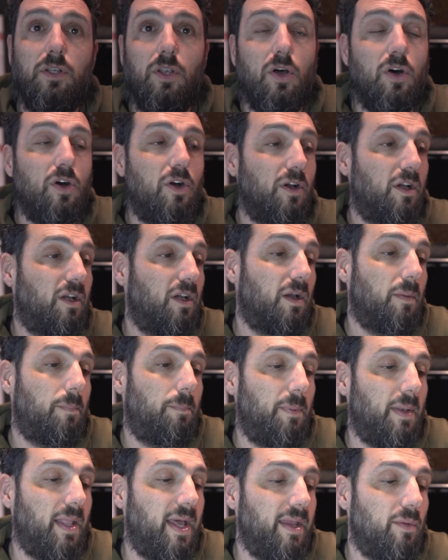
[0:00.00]
long
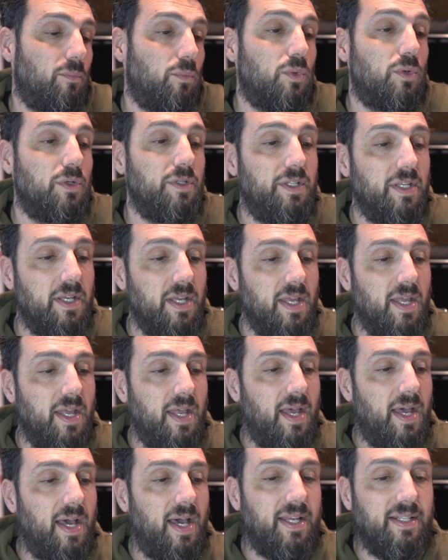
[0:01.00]
plywood.
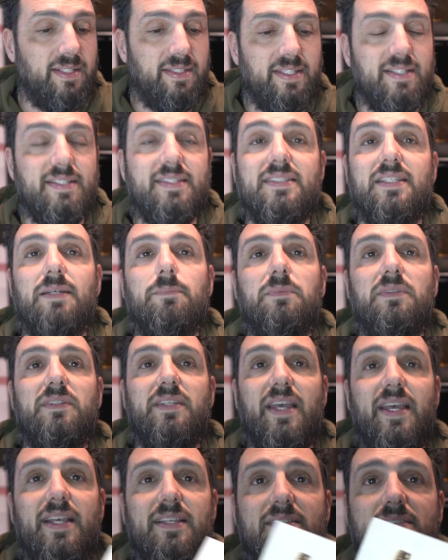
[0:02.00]
I did some
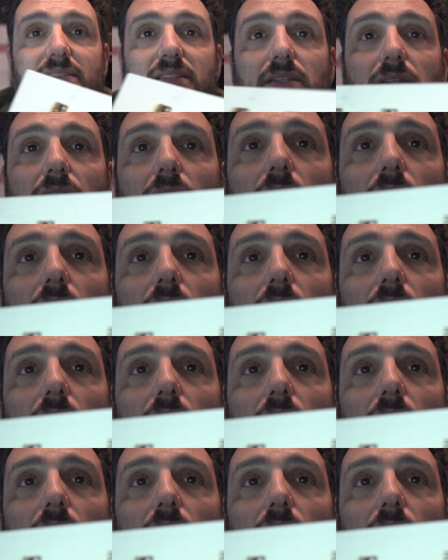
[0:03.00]
tests